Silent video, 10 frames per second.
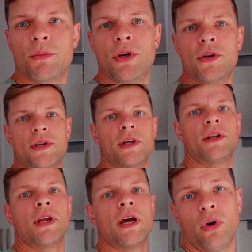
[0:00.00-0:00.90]
I'm
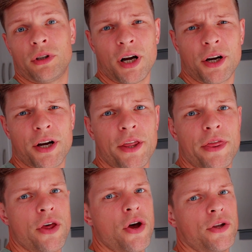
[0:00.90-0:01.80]
using
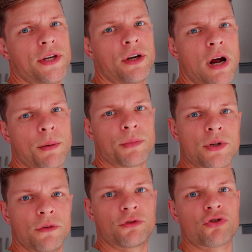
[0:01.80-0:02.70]
130
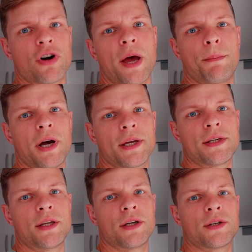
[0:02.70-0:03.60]
grams of dry
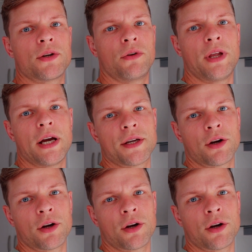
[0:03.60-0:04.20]
pasta, so that's